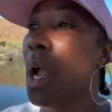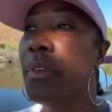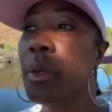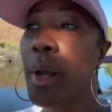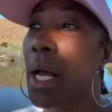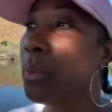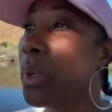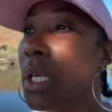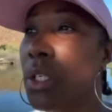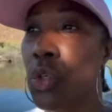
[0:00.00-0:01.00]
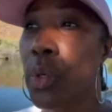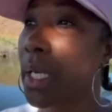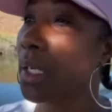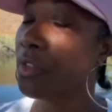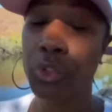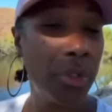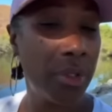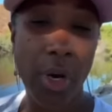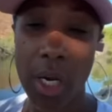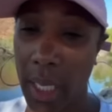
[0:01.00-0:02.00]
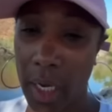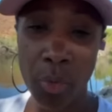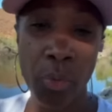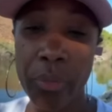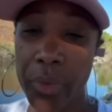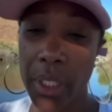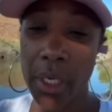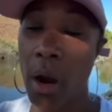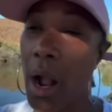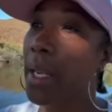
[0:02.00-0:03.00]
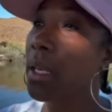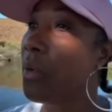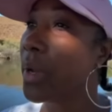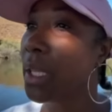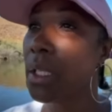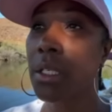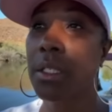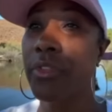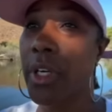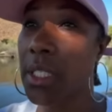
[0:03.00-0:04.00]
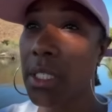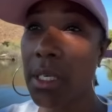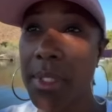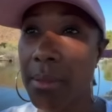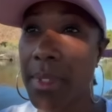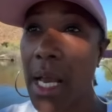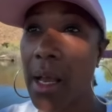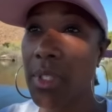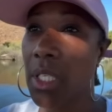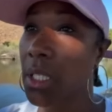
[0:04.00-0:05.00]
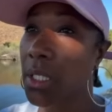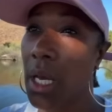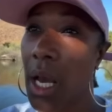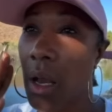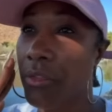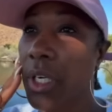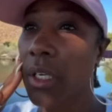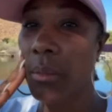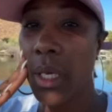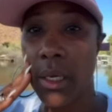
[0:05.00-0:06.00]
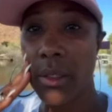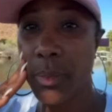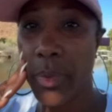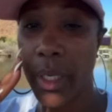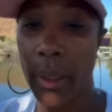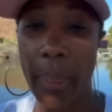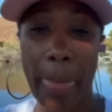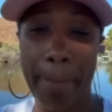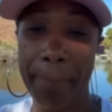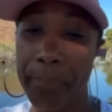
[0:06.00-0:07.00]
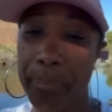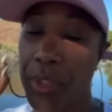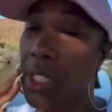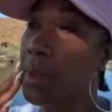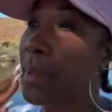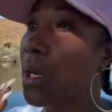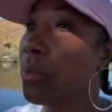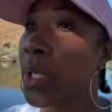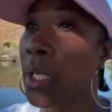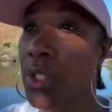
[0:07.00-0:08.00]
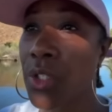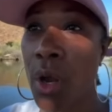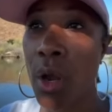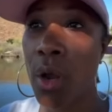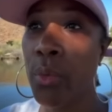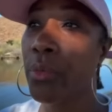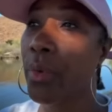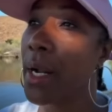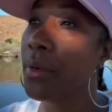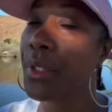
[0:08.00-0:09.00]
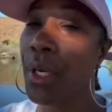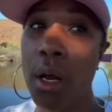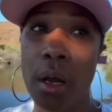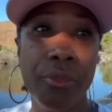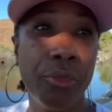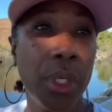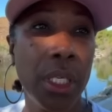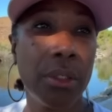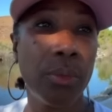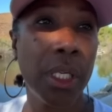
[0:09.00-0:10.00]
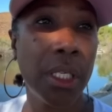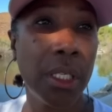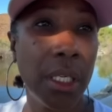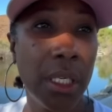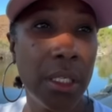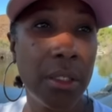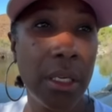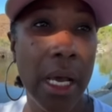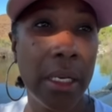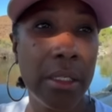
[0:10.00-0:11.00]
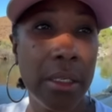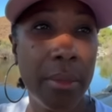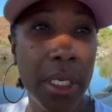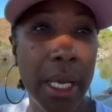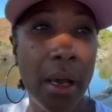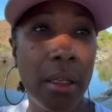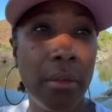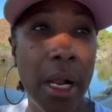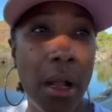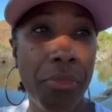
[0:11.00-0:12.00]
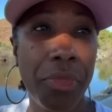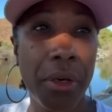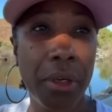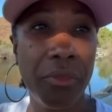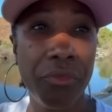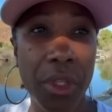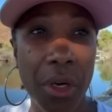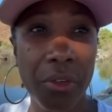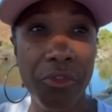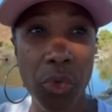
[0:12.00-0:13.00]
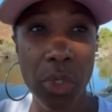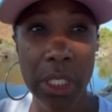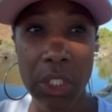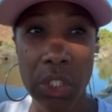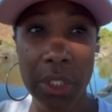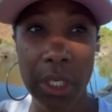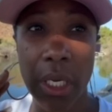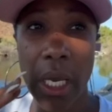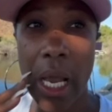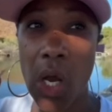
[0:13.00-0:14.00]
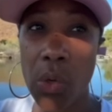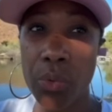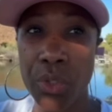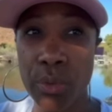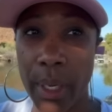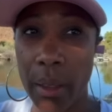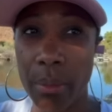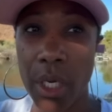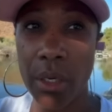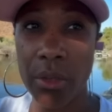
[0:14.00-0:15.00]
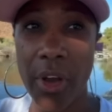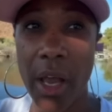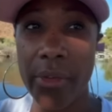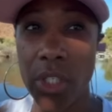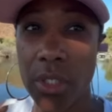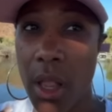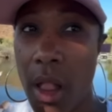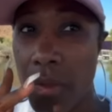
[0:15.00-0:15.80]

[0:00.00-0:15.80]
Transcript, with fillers: everybody we enjoying the fruits of our labor we really are i know it looks fucked up sometimes it looks a hot fucking mess but just bear with us y'all we rounding off what is what the kids kind of simmer down around 30 34ish how old was you babe 35ish